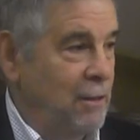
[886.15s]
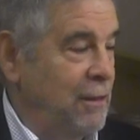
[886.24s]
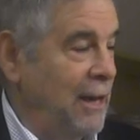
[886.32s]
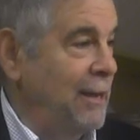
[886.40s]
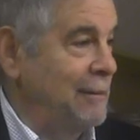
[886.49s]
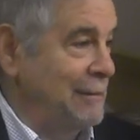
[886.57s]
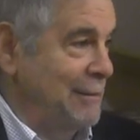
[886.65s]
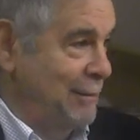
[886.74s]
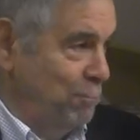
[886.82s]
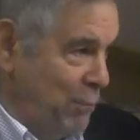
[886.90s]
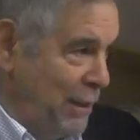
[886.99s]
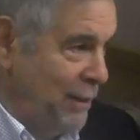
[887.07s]
that,
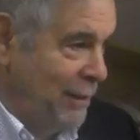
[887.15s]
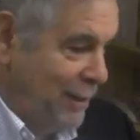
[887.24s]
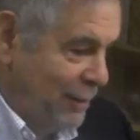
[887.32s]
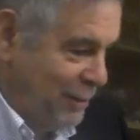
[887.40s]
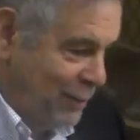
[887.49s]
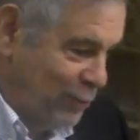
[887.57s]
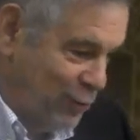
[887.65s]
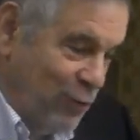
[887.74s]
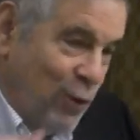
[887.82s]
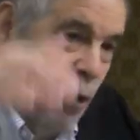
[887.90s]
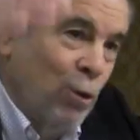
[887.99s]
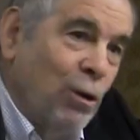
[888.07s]
meaning that there's
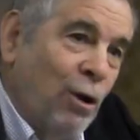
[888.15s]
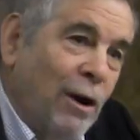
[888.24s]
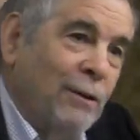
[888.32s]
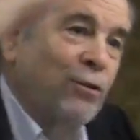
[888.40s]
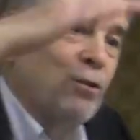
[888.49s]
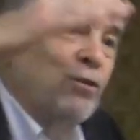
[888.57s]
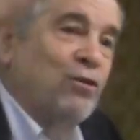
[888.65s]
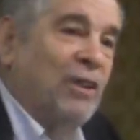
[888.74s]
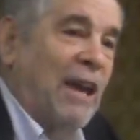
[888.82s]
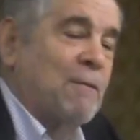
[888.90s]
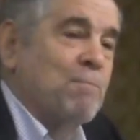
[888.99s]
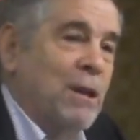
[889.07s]
no larger
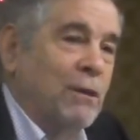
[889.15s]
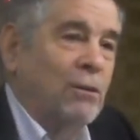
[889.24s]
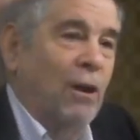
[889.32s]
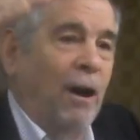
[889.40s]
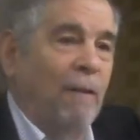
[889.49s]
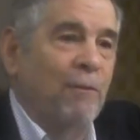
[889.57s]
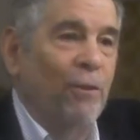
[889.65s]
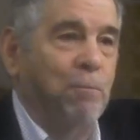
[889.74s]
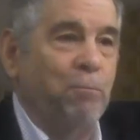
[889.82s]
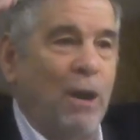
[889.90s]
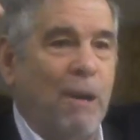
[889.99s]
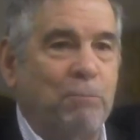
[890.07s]
segment of the
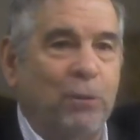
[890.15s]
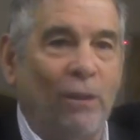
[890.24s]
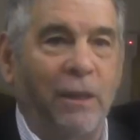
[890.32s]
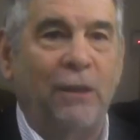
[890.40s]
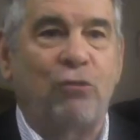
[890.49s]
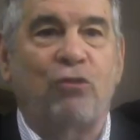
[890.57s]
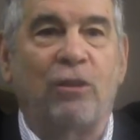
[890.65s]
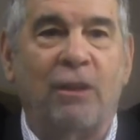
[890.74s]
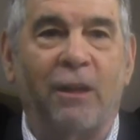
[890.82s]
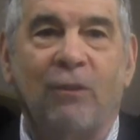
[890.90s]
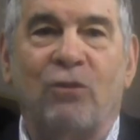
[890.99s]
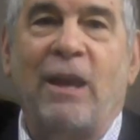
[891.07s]
population
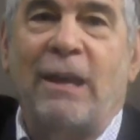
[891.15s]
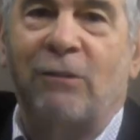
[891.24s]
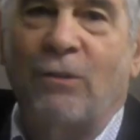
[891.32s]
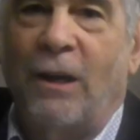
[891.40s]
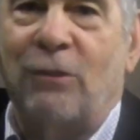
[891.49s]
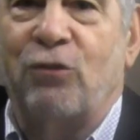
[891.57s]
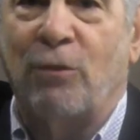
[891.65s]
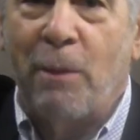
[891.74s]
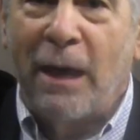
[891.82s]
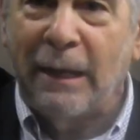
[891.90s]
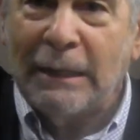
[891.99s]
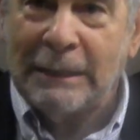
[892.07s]
that is
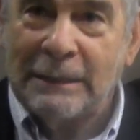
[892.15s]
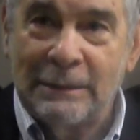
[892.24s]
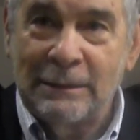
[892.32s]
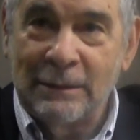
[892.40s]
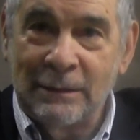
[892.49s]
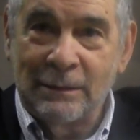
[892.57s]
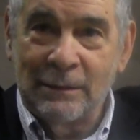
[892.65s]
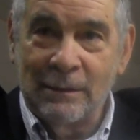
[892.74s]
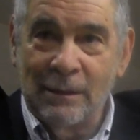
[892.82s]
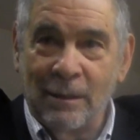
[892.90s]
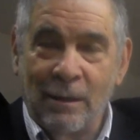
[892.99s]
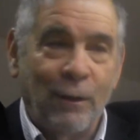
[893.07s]
anti-Semitic,
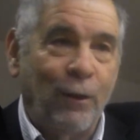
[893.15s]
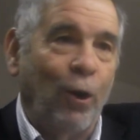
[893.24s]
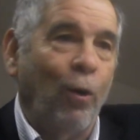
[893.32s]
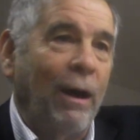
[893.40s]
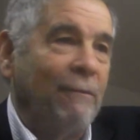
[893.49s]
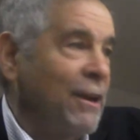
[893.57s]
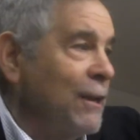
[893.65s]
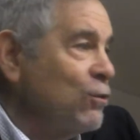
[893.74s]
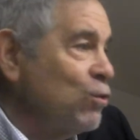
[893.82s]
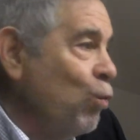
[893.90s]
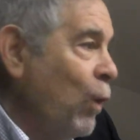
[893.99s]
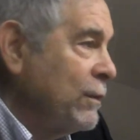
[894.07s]
no
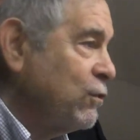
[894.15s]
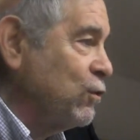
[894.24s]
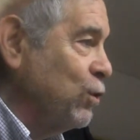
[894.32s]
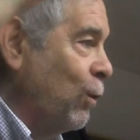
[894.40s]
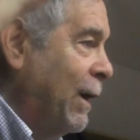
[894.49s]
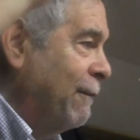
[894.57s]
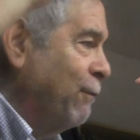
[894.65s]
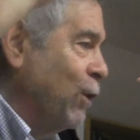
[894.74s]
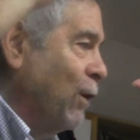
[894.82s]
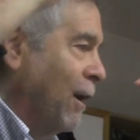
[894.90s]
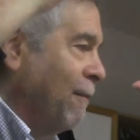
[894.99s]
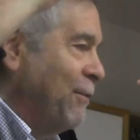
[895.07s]
evidence
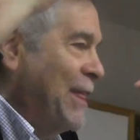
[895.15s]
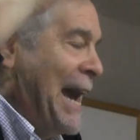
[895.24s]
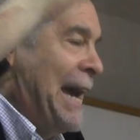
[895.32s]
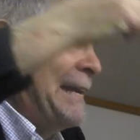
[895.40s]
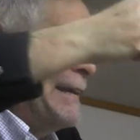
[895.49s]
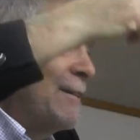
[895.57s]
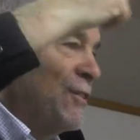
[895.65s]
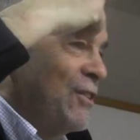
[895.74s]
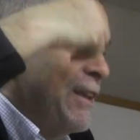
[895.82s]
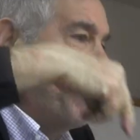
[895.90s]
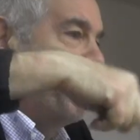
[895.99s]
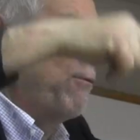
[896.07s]
whatsoever of that,
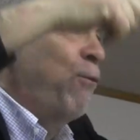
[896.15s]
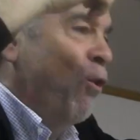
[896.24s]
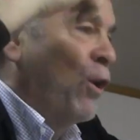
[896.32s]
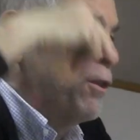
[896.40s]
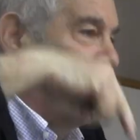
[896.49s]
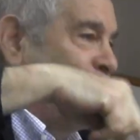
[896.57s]
except for the